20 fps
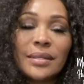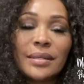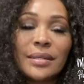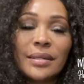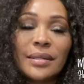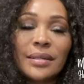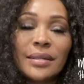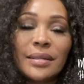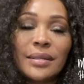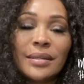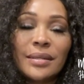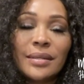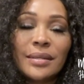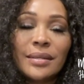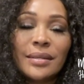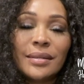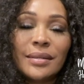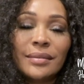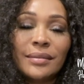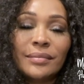Cynthia,
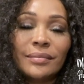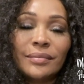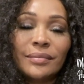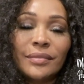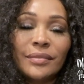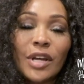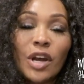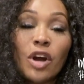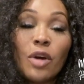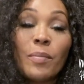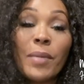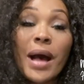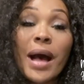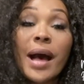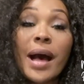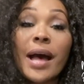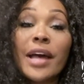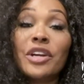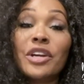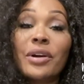you have to. Oh,
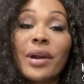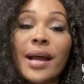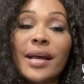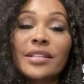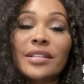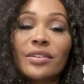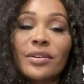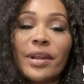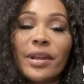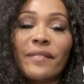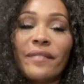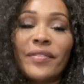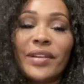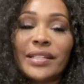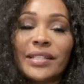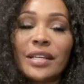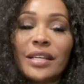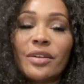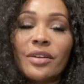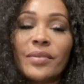Behind Her Eyes on
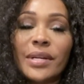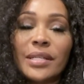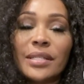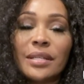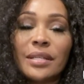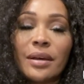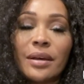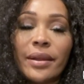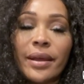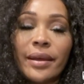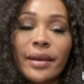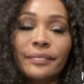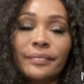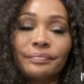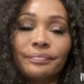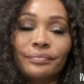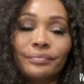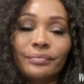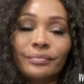Netflix. I already saw that.